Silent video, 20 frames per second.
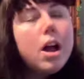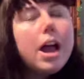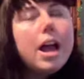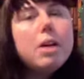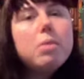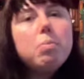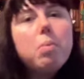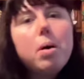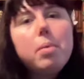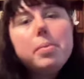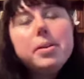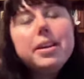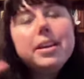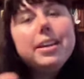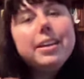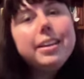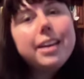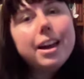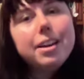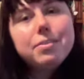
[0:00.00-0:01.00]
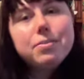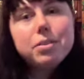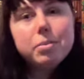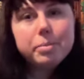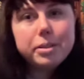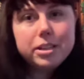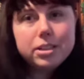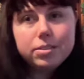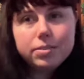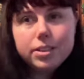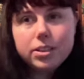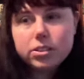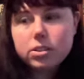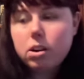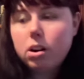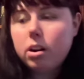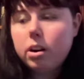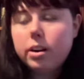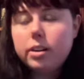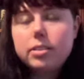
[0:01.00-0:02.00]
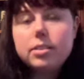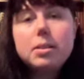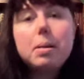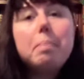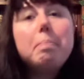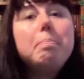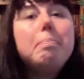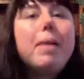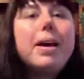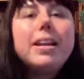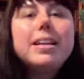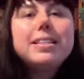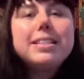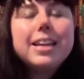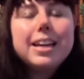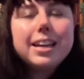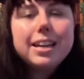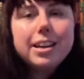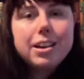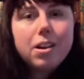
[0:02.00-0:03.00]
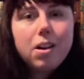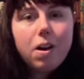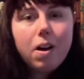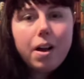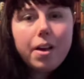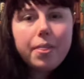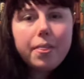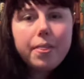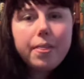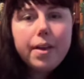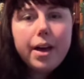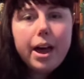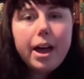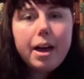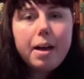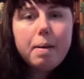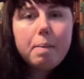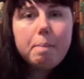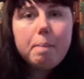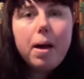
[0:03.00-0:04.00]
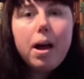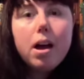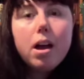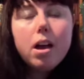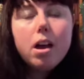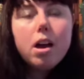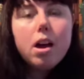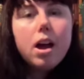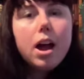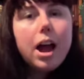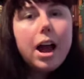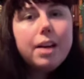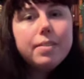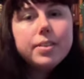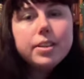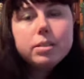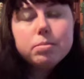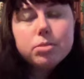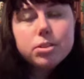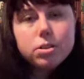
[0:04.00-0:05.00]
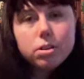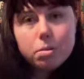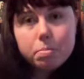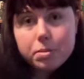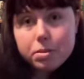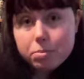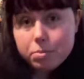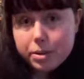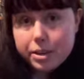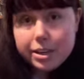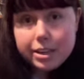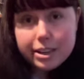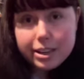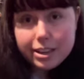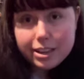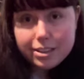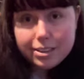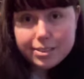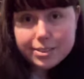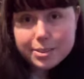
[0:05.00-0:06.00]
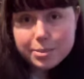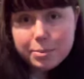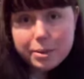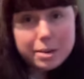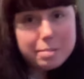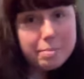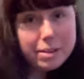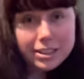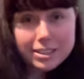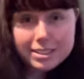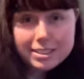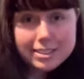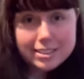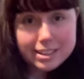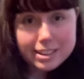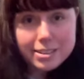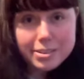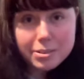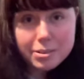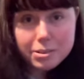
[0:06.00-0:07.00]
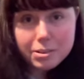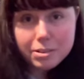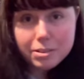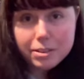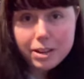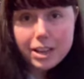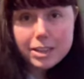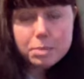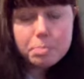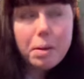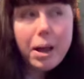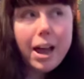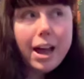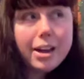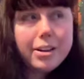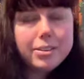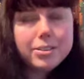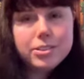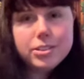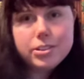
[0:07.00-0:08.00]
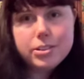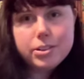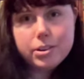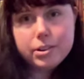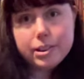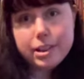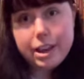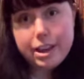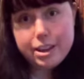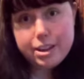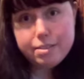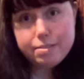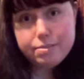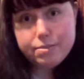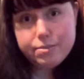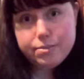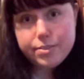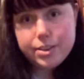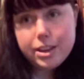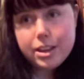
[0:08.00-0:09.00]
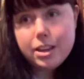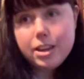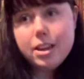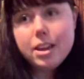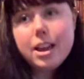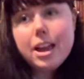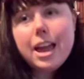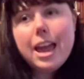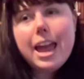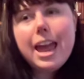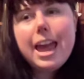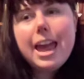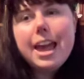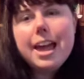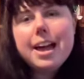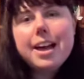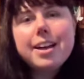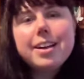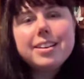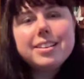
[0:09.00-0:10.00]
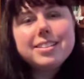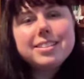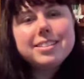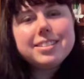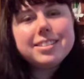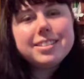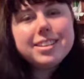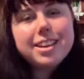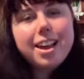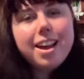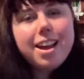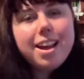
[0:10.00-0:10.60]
and what we can get from each of these cards, meditating on them, having them show up in readings, what it might signal as patterns in your life, and